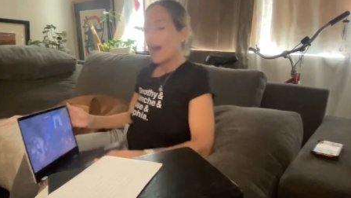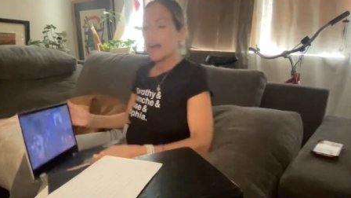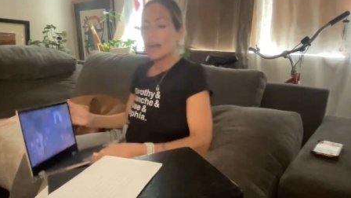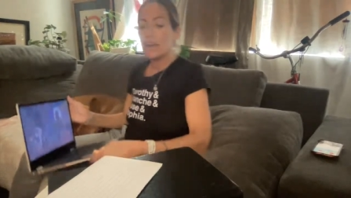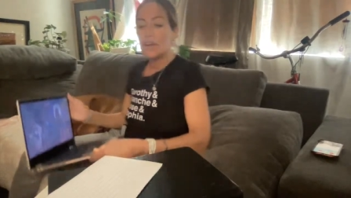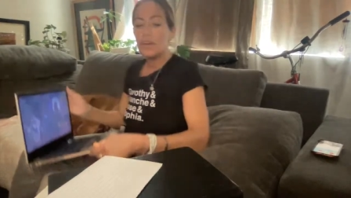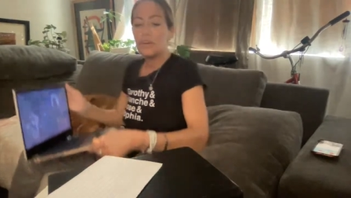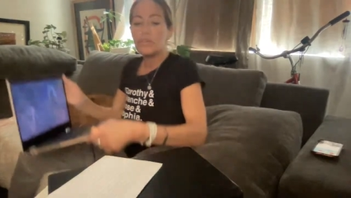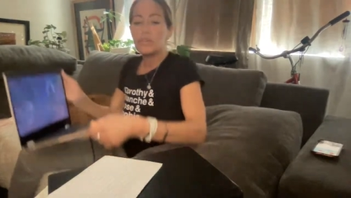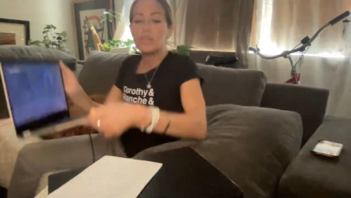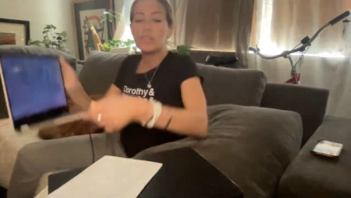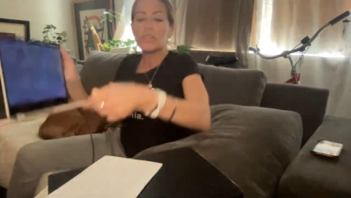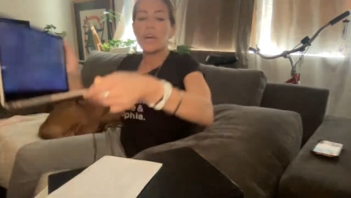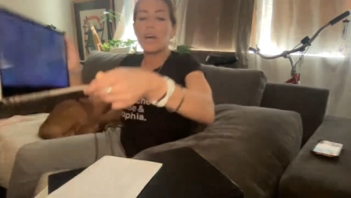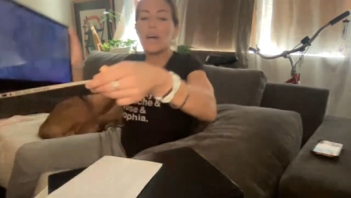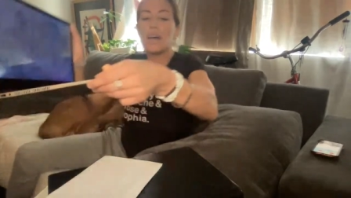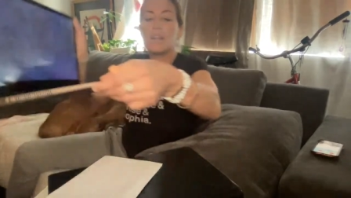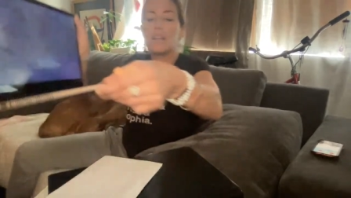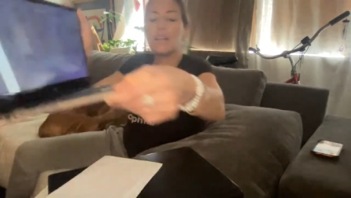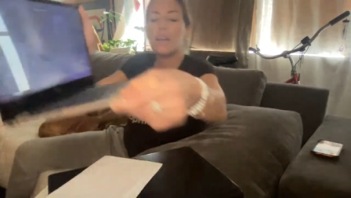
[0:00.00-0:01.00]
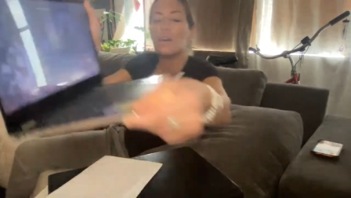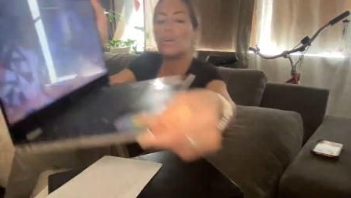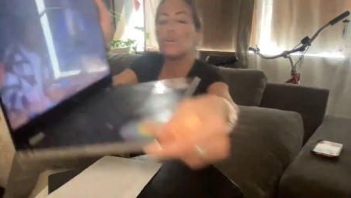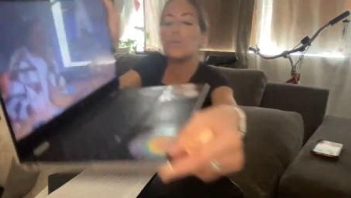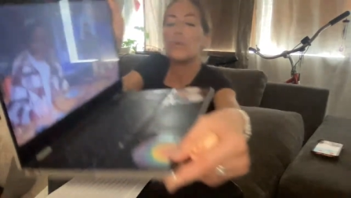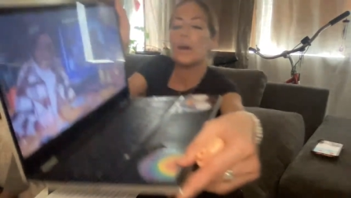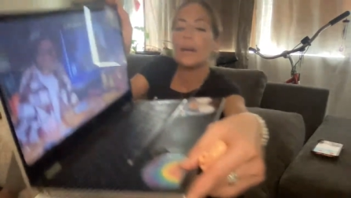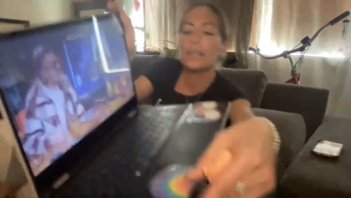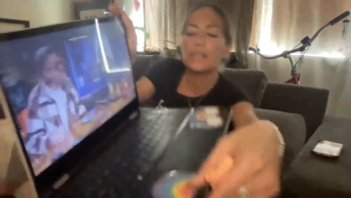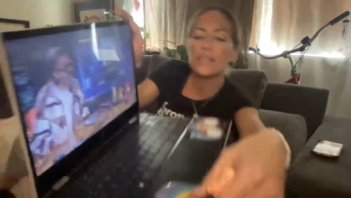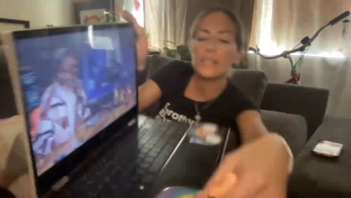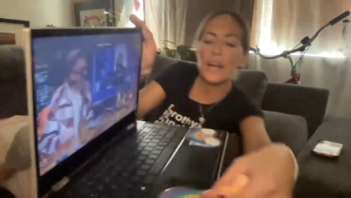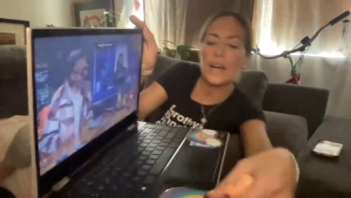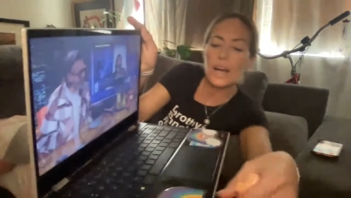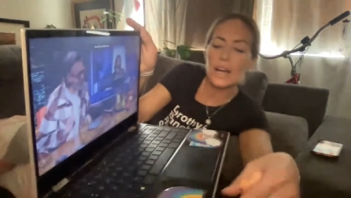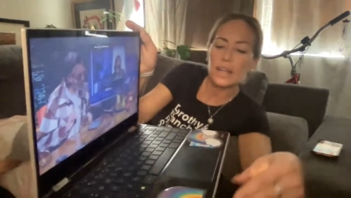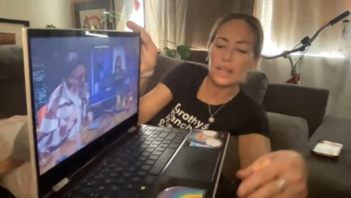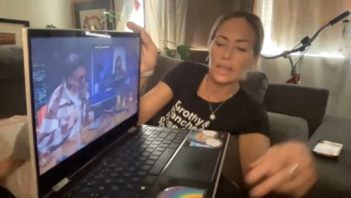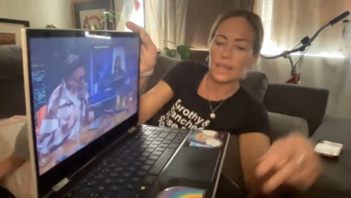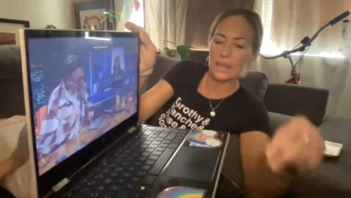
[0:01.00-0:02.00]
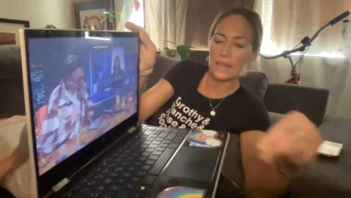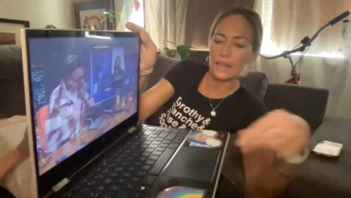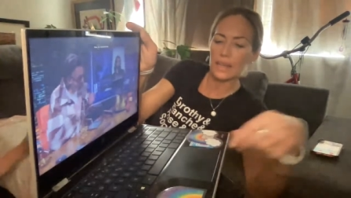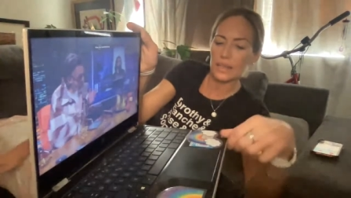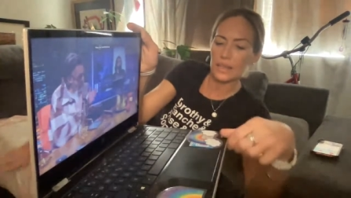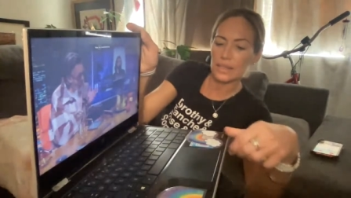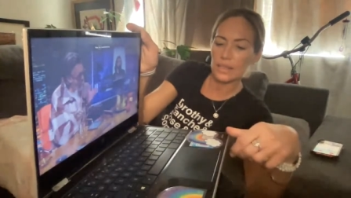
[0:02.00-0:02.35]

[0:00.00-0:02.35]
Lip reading: I don't know who Hassan is.